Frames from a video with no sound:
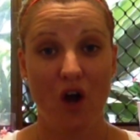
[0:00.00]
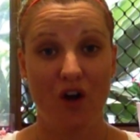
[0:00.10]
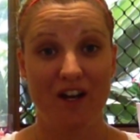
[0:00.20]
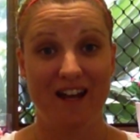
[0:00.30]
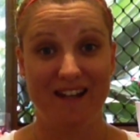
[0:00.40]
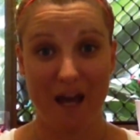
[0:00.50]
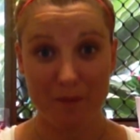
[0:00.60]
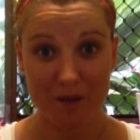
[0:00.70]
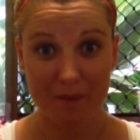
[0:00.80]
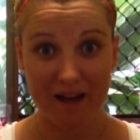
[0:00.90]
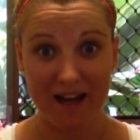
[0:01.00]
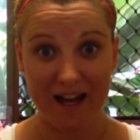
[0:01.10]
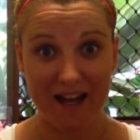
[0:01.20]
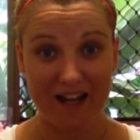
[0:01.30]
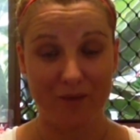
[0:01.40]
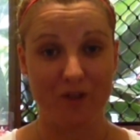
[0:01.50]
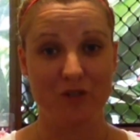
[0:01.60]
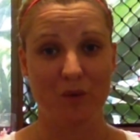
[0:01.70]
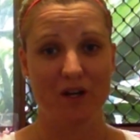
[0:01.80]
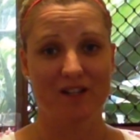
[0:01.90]
on our nappy bag,
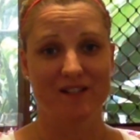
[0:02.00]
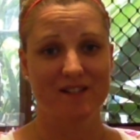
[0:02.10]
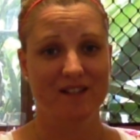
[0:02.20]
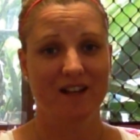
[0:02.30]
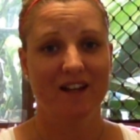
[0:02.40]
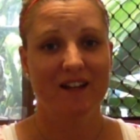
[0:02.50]
which was